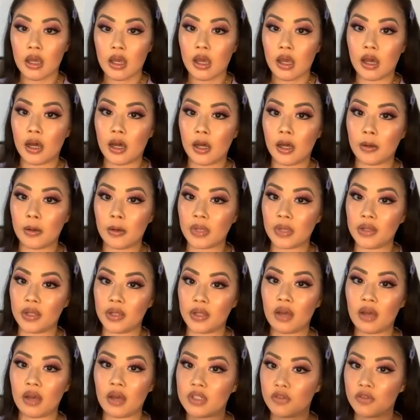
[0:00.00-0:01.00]
and they
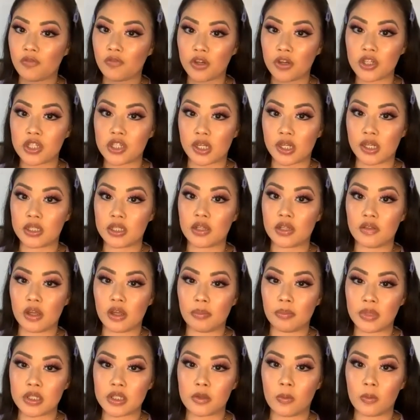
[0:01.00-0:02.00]
have different shades of
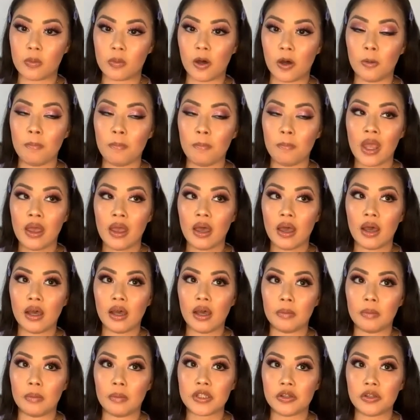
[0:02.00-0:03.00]
them as well.
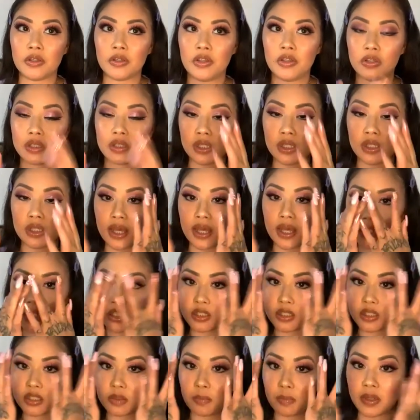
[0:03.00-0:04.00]
So using that,
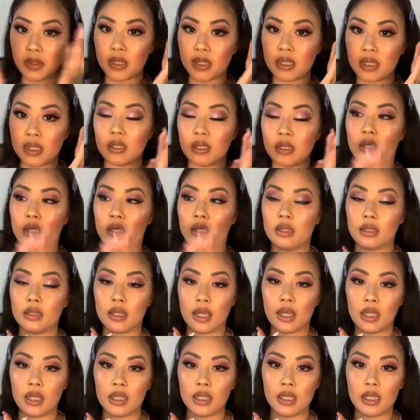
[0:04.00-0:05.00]
just putting it
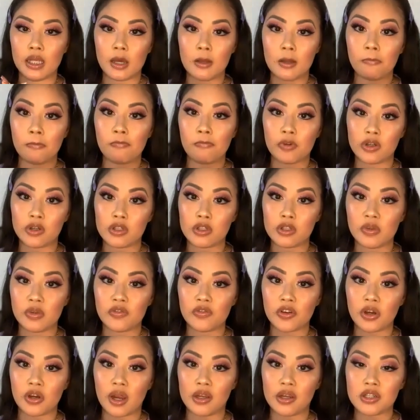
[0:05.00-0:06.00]
lightly on first
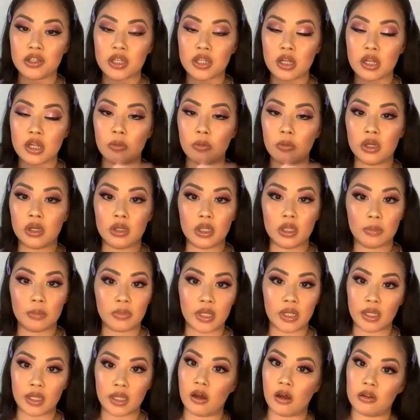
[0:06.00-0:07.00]
before your eyeshadow will
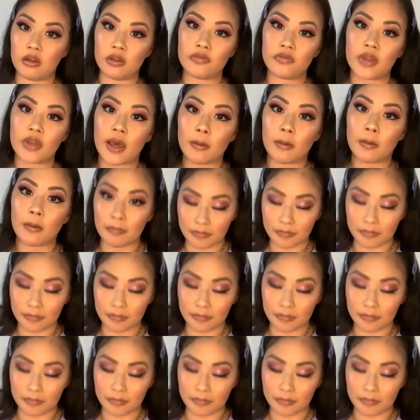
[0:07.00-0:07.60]
eliminate all of that.